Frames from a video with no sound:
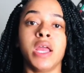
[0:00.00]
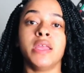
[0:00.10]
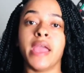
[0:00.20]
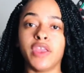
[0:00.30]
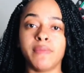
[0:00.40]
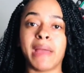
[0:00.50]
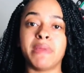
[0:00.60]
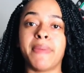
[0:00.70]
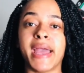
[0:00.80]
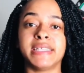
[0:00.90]
Yeah, you might
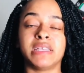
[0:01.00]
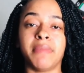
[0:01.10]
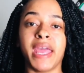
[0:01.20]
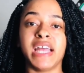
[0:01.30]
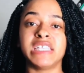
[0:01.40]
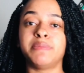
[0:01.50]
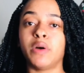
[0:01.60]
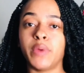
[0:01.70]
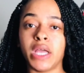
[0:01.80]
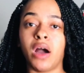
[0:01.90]
be passing meds, but
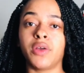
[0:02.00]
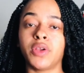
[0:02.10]
we all